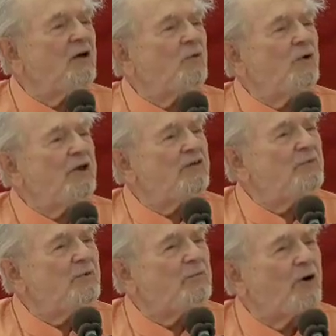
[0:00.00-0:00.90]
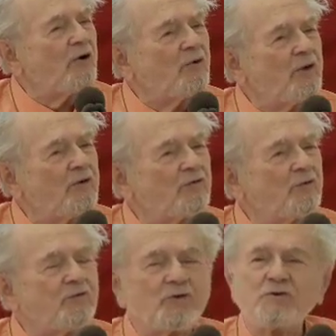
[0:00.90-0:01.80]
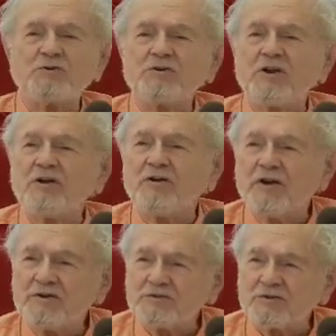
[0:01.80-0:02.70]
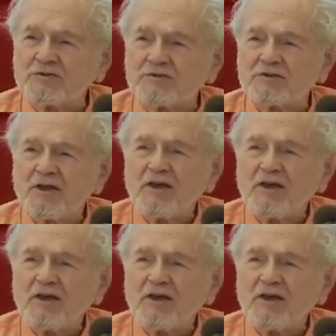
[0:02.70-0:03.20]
We have been borrowing from future generations,